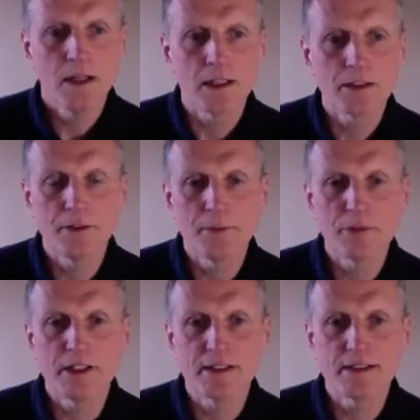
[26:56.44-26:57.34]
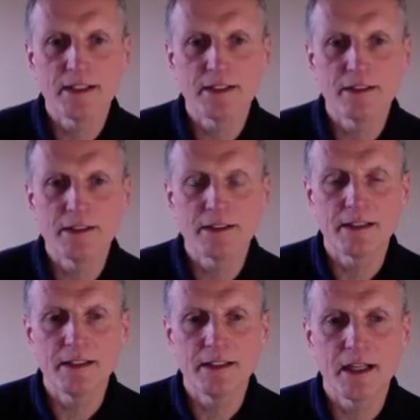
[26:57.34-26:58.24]
I'm going to increase
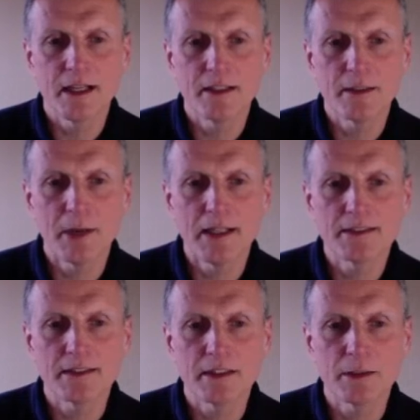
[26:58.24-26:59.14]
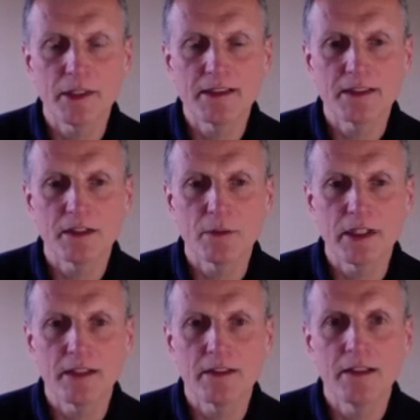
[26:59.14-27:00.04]
the pace a little bit so that
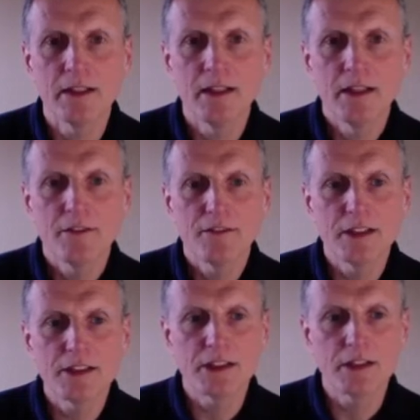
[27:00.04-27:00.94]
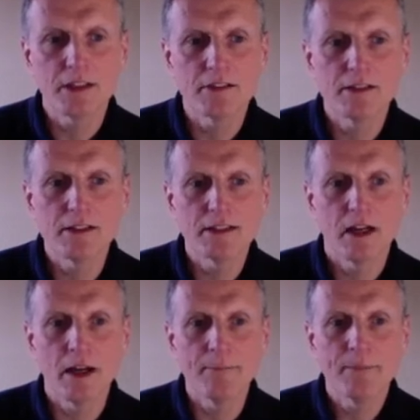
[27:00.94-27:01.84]
we can finish at the agreed
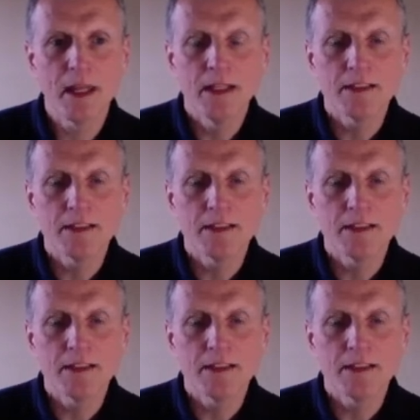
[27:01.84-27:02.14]
time.